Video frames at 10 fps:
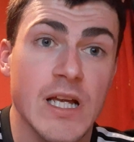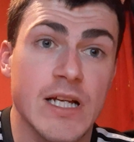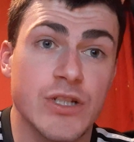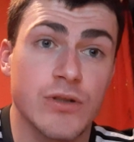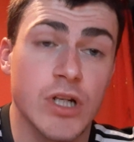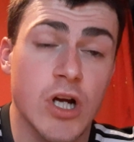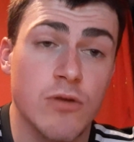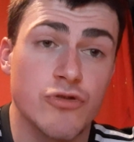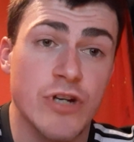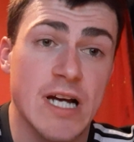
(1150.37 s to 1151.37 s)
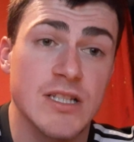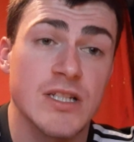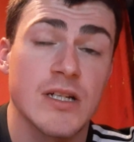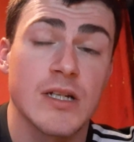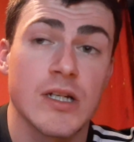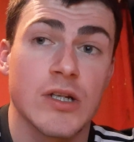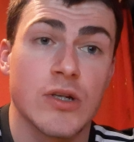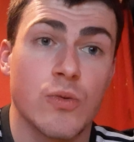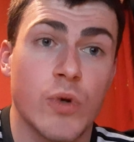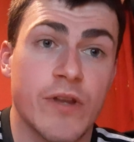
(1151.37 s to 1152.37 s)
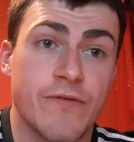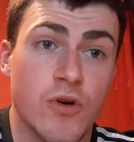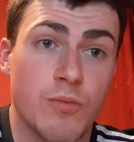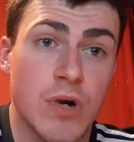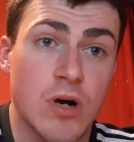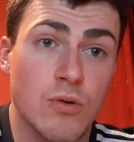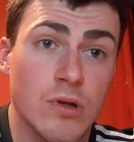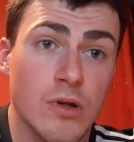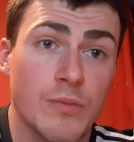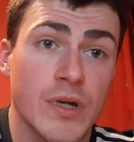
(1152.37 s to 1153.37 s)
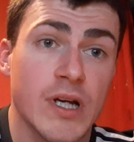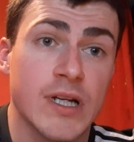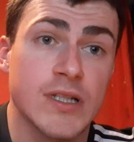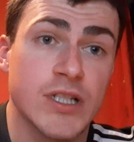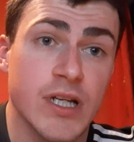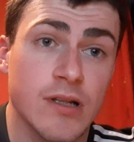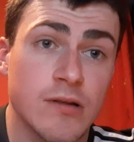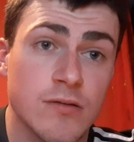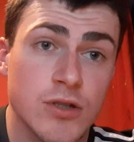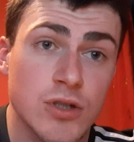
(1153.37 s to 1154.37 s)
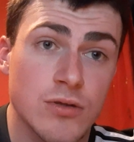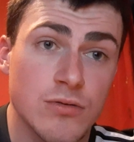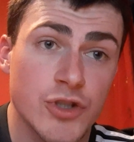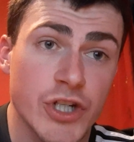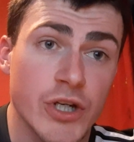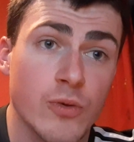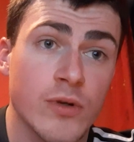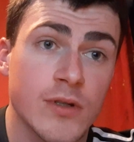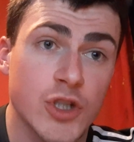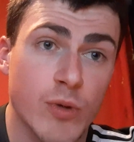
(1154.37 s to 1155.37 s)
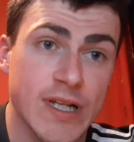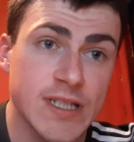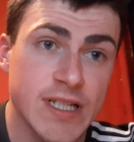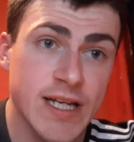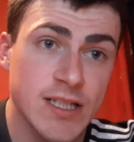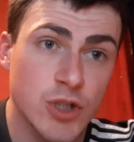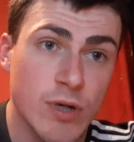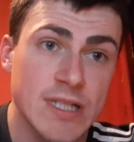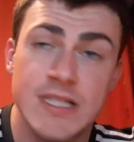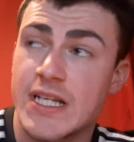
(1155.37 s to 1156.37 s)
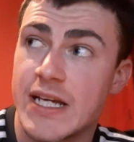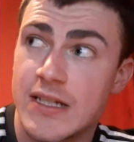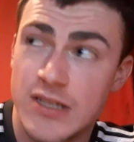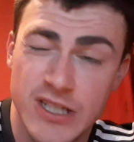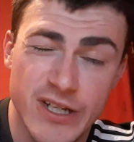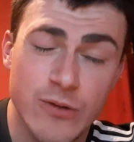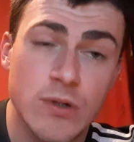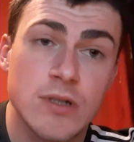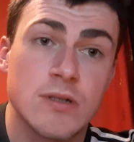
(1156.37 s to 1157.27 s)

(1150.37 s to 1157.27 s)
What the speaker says: he's under contract with a football club until June 2022.